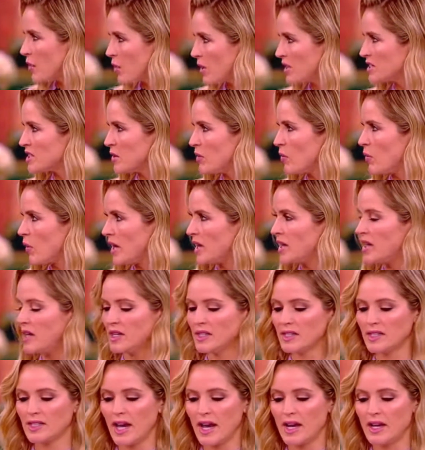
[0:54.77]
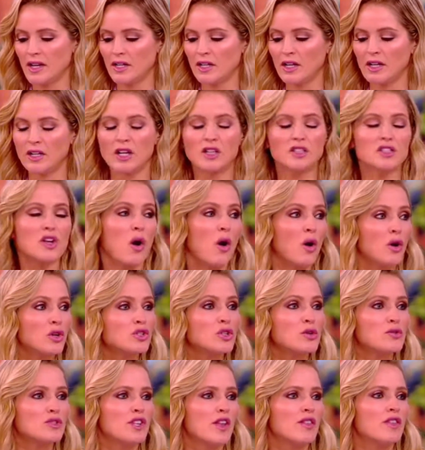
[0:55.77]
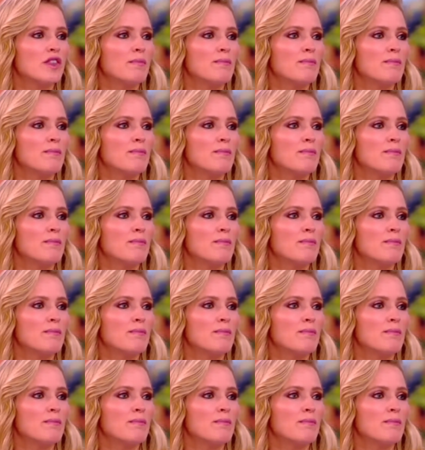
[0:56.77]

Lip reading: it wasn't what he intended, and he also said